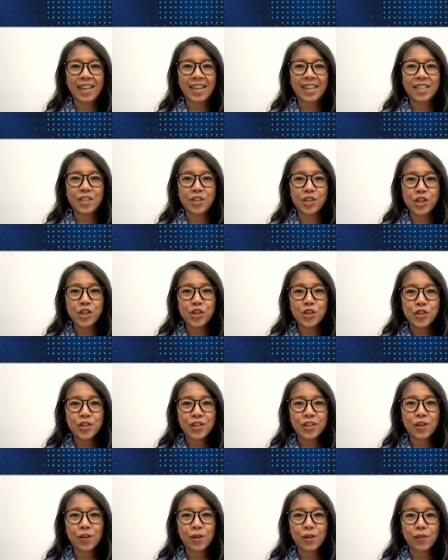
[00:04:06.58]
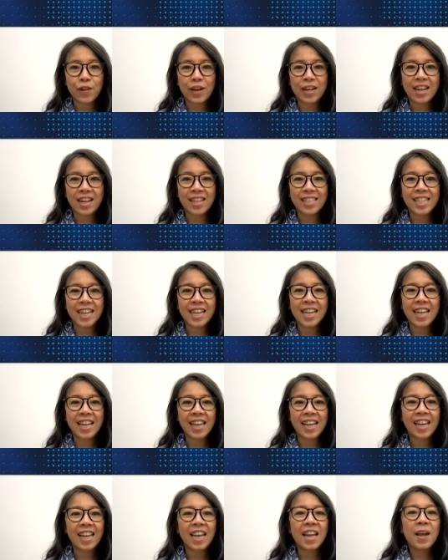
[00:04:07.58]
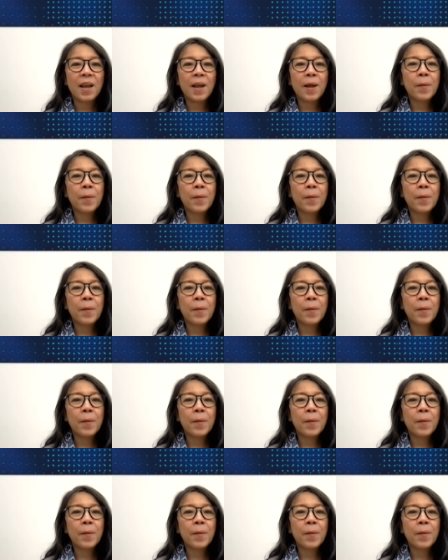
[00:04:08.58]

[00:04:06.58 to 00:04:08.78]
and the ginger or wedang jahe.